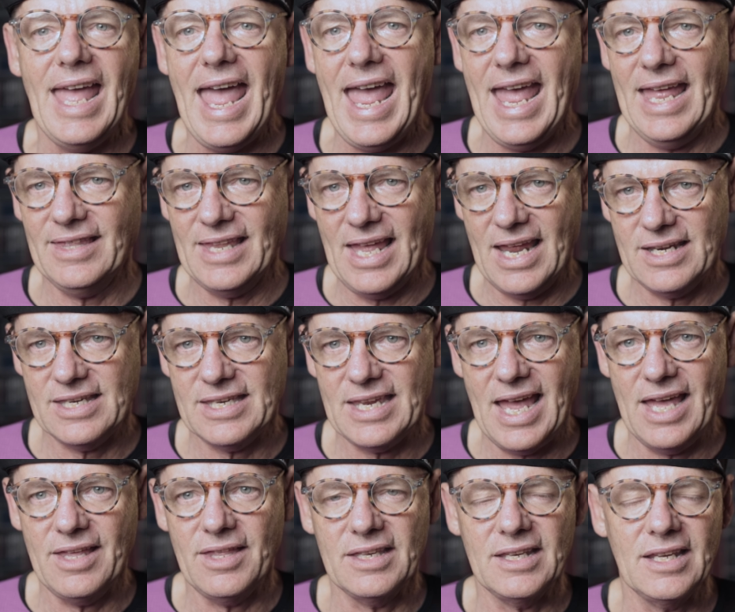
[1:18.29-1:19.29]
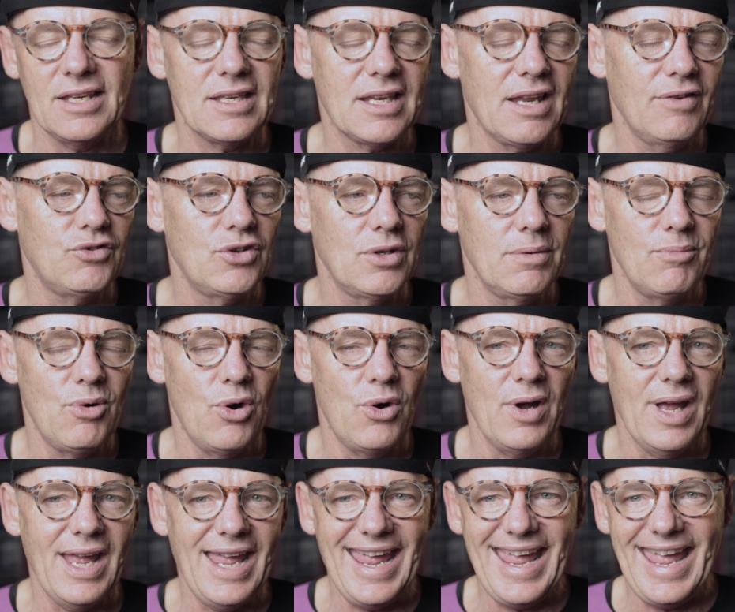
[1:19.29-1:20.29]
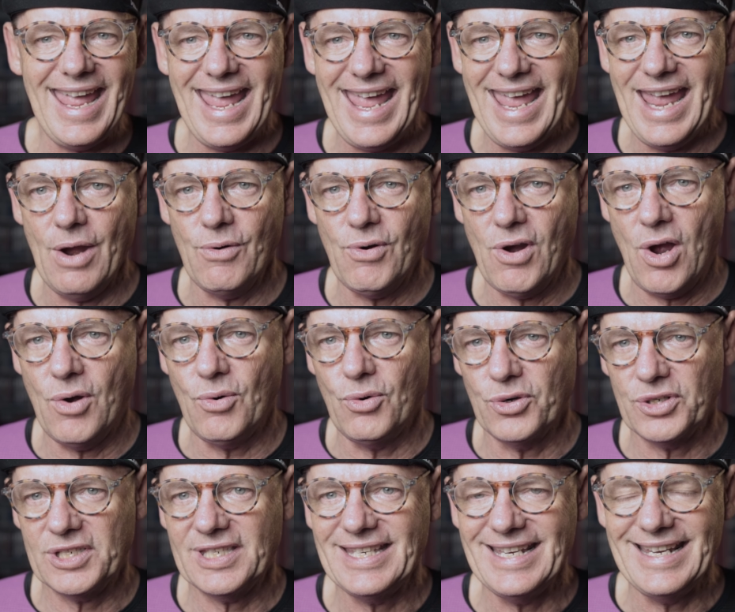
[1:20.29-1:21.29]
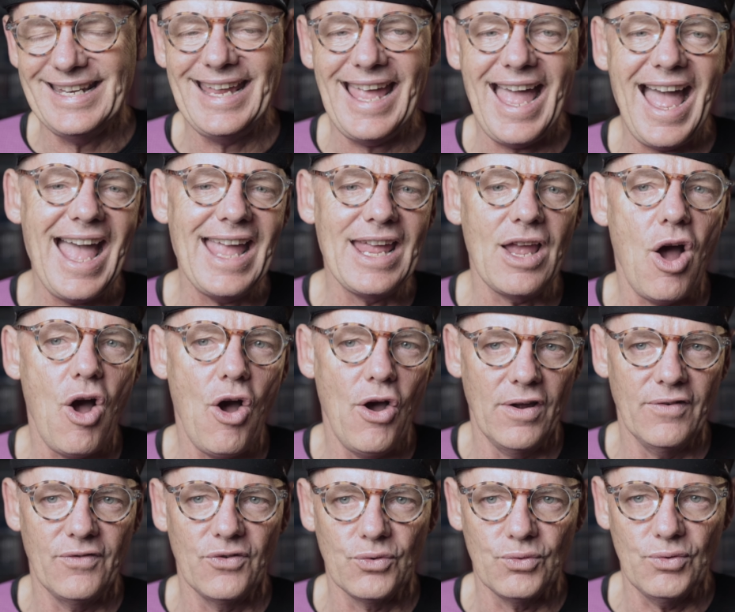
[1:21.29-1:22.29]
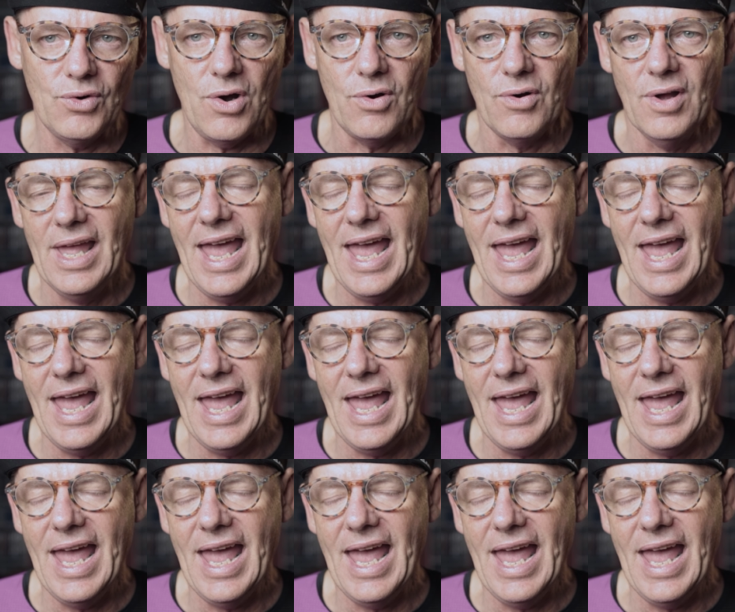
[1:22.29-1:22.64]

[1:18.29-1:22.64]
And they say that this gives you more aero or CDA overall.